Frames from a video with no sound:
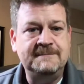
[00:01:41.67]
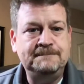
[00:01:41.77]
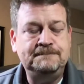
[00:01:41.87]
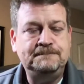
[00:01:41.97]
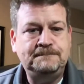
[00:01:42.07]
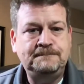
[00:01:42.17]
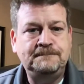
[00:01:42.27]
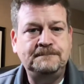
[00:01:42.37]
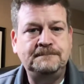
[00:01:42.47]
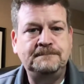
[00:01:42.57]

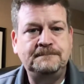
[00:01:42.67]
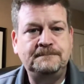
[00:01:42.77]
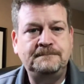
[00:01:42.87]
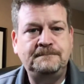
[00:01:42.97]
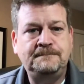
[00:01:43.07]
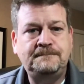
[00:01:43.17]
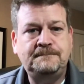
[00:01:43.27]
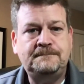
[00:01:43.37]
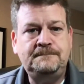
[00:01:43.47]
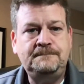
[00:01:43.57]

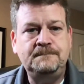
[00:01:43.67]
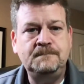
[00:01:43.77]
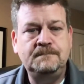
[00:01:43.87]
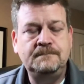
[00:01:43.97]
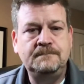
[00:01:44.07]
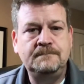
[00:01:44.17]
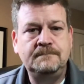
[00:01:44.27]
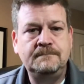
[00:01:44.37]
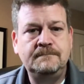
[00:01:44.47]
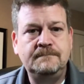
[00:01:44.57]

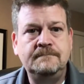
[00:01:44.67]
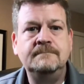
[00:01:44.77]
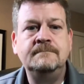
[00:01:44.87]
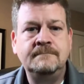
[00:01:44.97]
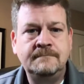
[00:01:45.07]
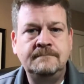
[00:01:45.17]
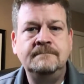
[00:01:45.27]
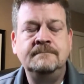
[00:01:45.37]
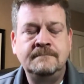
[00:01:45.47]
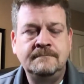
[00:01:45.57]

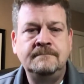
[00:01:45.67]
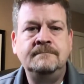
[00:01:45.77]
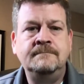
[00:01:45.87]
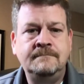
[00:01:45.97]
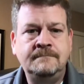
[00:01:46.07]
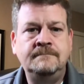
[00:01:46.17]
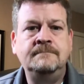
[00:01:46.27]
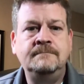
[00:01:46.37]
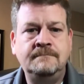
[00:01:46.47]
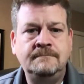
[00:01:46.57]

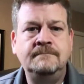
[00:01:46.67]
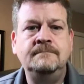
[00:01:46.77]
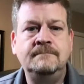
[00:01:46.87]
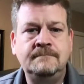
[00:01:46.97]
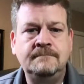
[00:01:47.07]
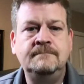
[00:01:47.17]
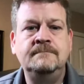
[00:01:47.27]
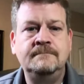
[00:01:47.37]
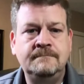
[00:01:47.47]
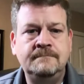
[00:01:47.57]

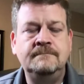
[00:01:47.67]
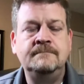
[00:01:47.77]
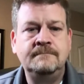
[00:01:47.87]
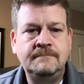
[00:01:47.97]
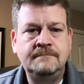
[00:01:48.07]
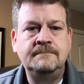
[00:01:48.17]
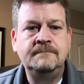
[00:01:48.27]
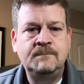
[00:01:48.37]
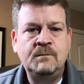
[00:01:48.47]
No words are spoken by the person on screen.